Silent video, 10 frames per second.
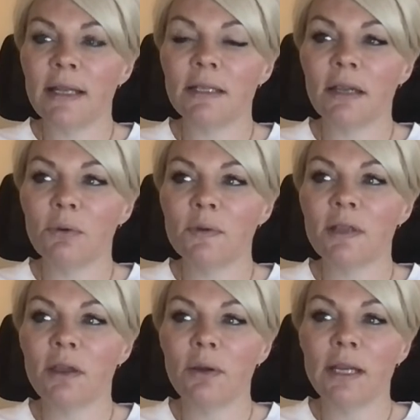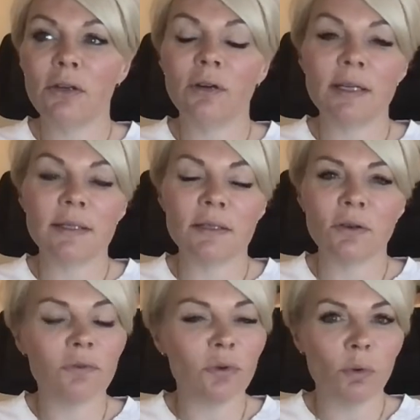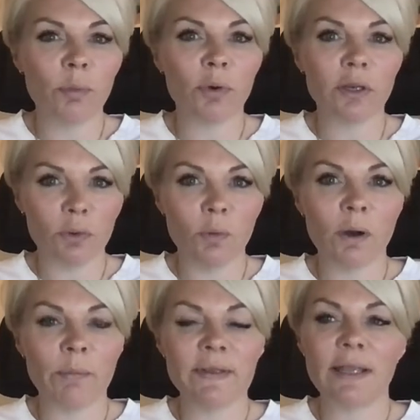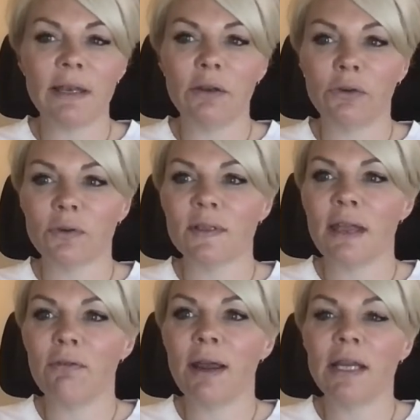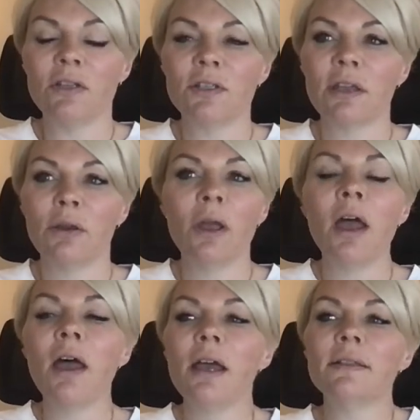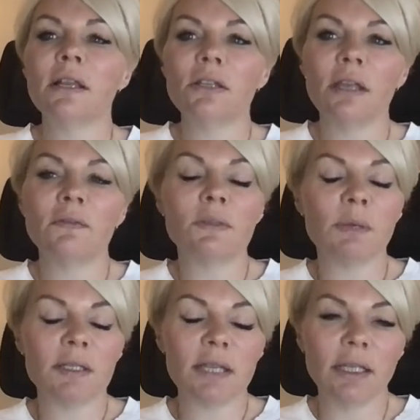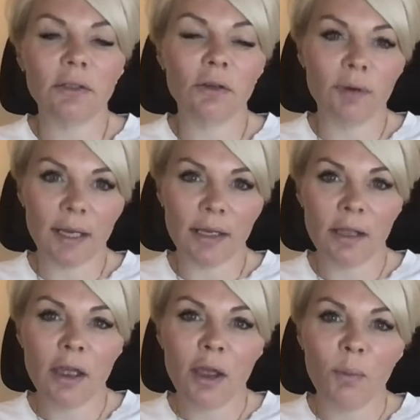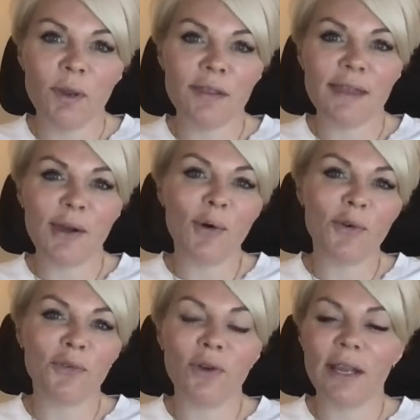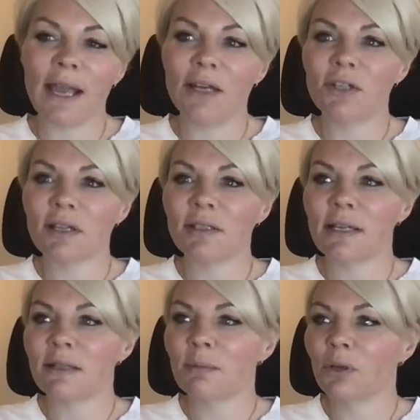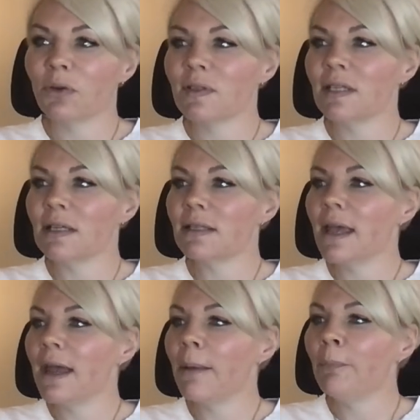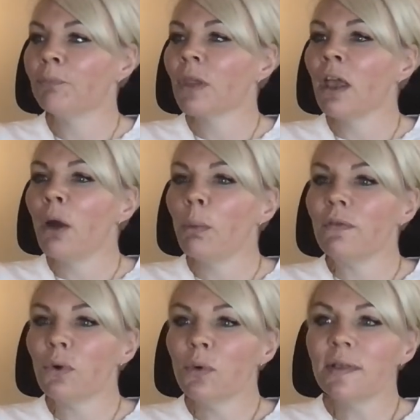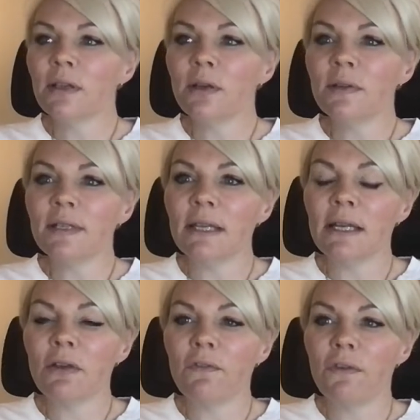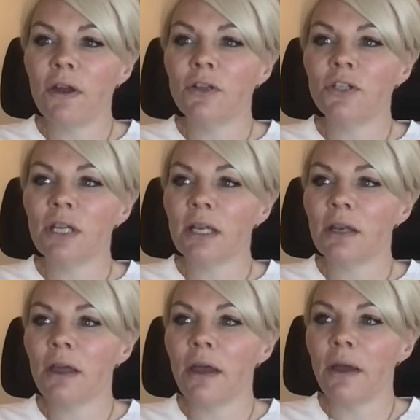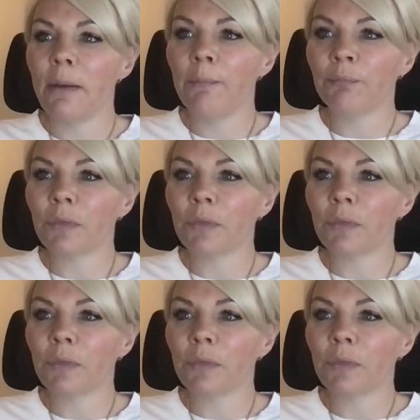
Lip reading: and also increases of 0.01% across their range. So essentially they've just been tinkering with their offering and adjusting some costings there. We've also seen Virgin